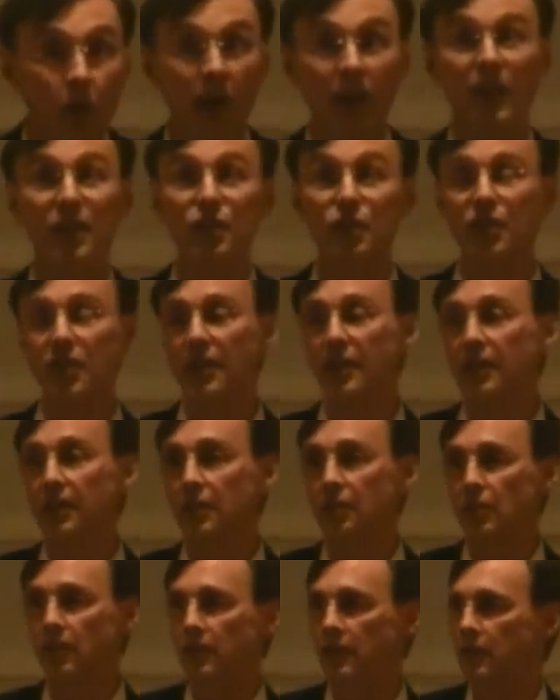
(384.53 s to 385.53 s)
well-educated
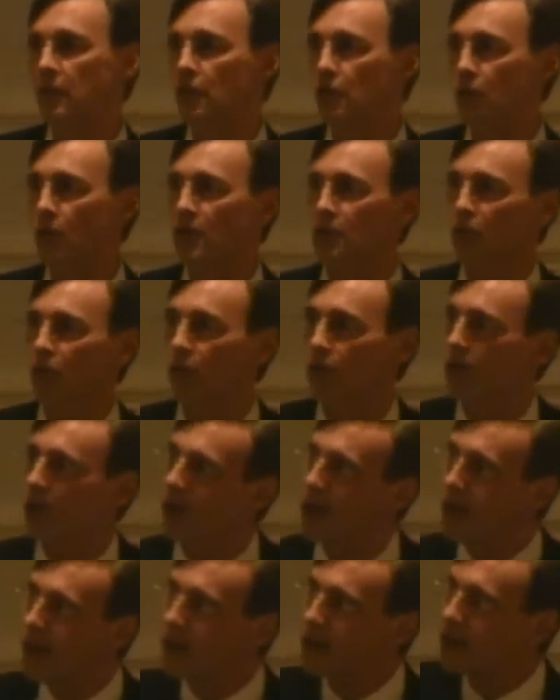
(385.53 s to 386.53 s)
conservative knows Russell
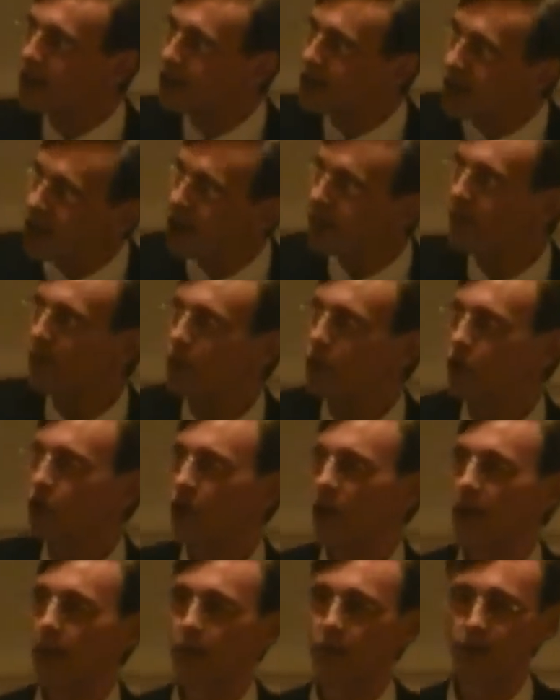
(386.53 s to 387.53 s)
Kirk. The entire first
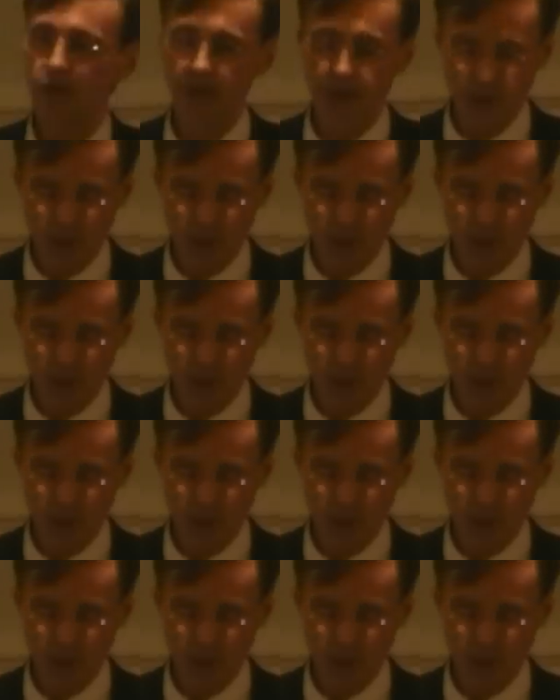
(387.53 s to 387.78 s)
chapter